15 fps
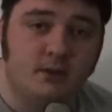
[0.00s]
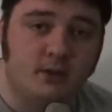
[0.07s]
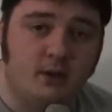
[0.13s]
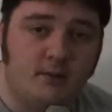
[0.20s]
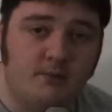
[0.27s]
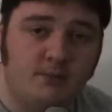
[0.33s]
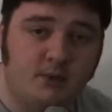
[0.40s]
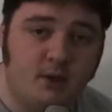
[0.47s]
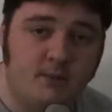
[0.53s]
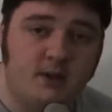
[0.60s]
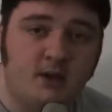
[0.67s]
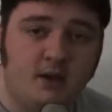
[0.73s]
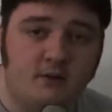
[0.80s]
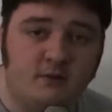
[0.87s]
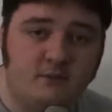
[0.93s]
but I'm
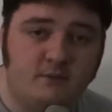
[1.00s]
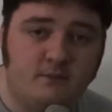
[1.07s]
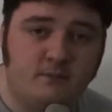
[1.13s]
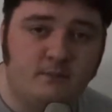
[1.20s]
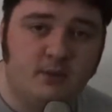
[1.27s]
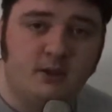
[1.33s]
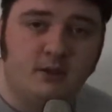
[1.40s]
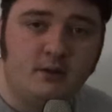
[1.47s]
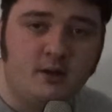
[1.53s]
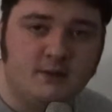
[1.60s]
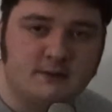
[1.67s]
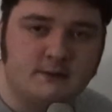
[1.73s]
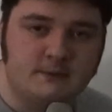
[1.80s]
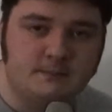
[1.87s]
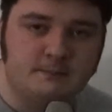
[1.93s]
coming out of my
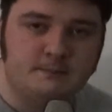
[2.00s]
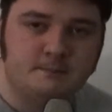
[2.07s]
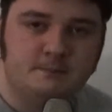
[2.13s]
closet.